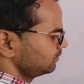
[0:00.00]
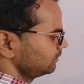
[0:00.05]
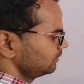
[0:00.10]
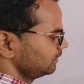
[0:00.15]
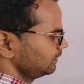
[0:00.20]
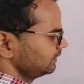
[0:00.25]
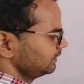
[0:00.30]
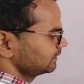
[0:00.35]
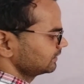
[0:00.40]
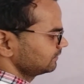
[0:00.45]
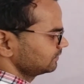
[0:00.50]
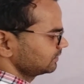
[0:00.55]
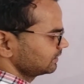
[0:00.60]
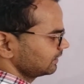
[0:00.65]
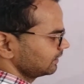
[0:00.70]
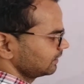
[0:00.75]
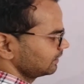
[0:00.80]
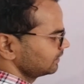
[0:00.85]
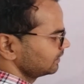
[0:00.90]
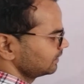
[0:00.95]
D sub shell
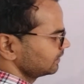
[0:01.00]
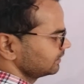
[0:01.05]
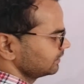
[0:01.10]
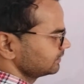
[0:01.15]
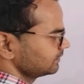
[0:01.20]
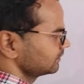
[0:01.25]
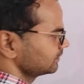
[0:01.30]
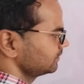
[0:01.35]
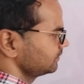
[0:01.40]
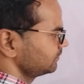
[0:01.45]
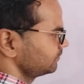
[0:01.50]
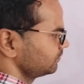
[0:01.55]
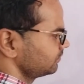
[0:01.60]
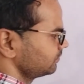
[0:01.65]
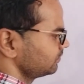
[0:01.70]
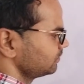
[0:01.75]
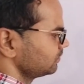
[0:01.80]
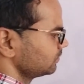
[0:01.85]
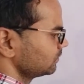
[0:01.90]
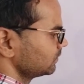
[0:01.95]
contains
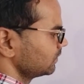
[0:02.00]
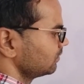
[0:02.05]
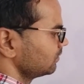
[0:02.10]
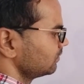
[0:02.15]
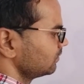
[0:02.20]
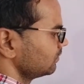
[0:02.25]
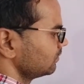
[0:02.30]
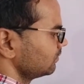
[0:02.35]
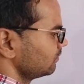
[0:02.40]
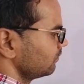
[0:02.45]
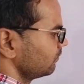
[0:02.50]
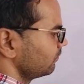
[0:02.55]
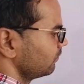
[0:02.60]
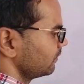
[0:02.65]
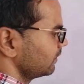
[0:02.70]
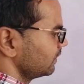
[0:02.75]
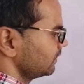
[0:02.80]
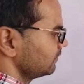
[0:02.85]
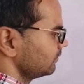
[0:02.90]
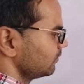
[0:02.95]

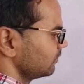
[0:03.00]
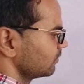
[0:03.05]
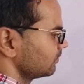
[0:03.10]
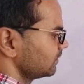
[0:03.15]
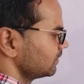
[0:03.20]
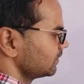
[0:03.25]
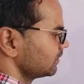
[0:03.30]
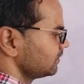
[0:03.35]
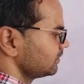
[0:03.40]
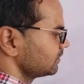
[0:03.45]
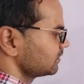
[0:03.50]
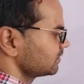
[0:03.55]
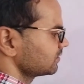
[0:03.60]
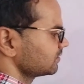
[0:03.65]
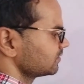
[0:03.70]
5 orbitals,